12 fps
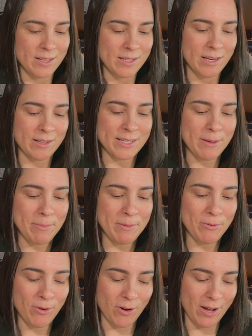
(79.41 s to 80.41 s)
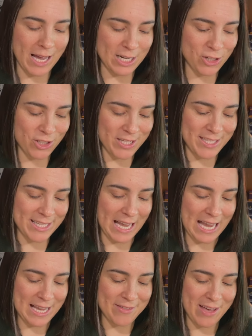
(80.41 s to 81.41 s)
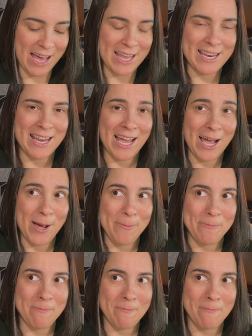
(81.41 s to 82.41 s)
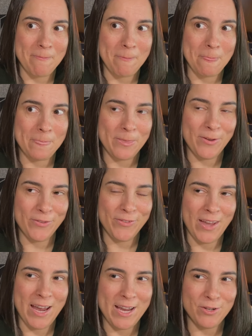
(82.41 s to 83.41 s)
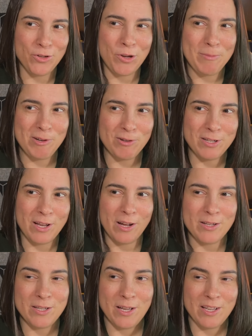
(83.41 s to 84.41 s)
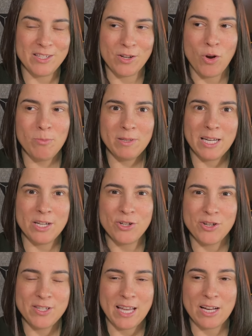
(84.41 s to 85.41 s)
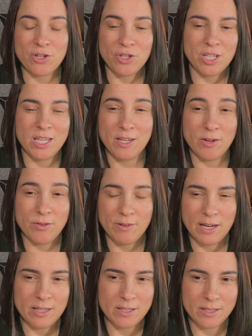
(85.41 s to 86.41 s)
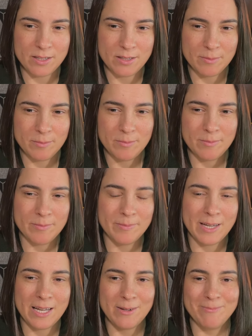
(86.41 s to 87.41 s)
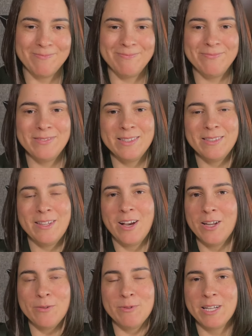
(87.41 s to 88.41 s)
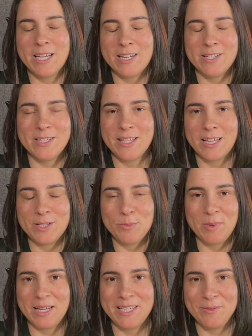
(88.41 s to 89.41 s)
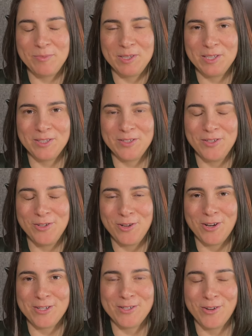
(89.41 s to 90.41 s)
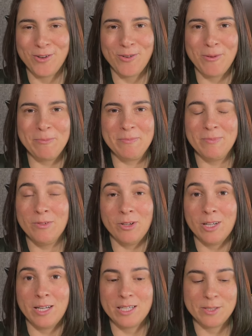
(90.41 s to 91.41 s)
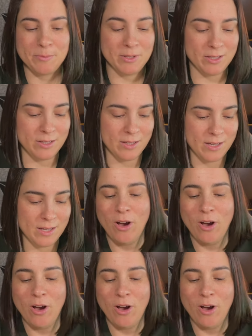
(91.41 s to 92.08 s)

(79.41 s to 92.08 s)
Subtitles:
Now, some people actually say that to say a tourbillon is a complication is actually incorrect. Now, I don't want to get into that debate because you guys know I'm not an expert.